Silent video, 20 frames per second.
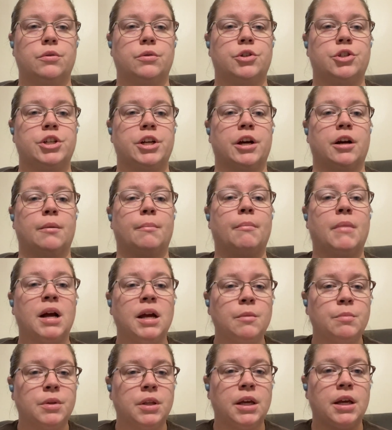share my
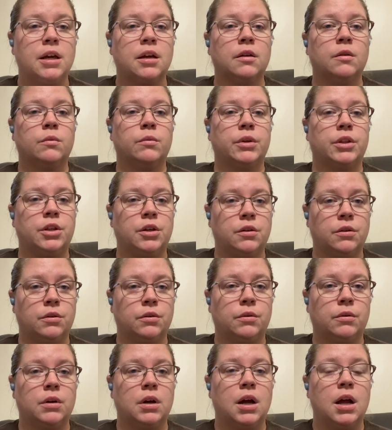plan with
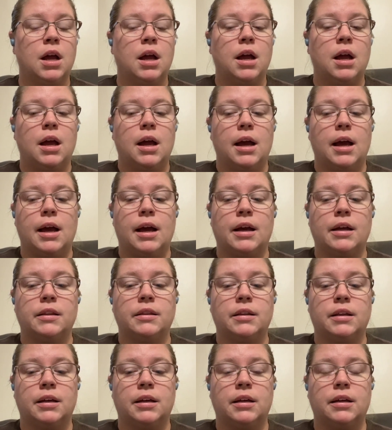you, and
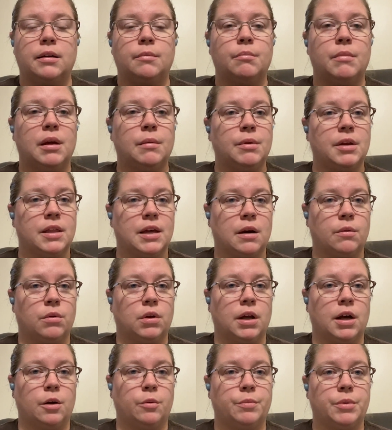then maybe that will
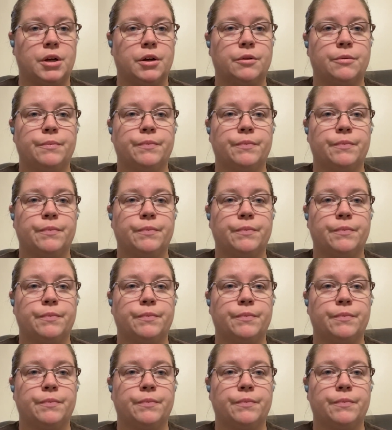help you.